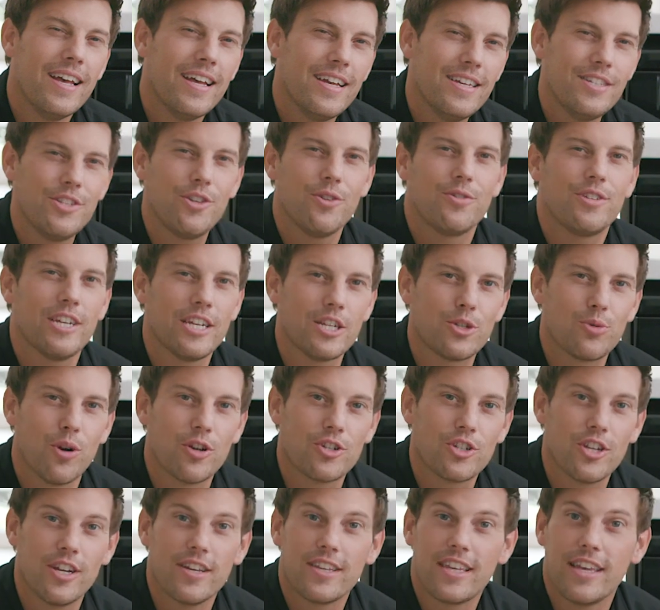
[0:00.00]
Is your
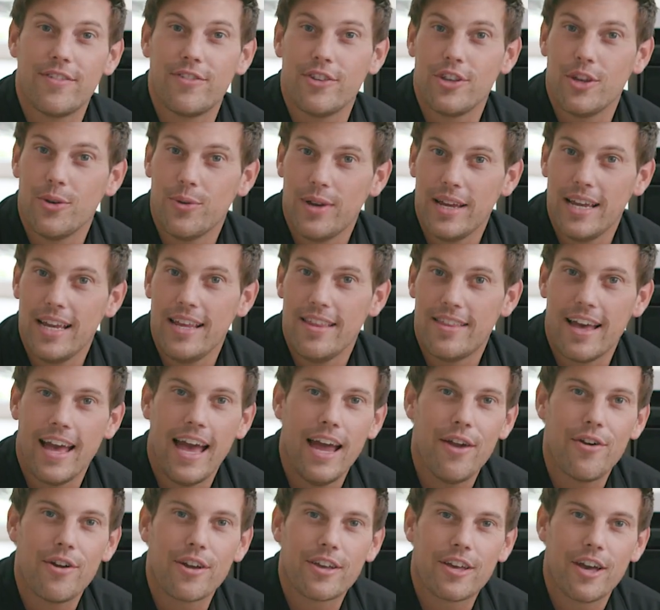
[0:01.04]
dishwasher giving you either
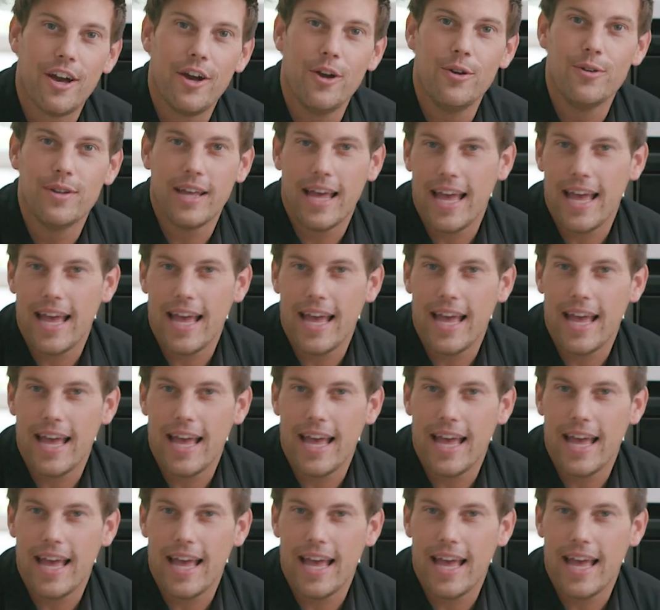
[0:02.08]
error code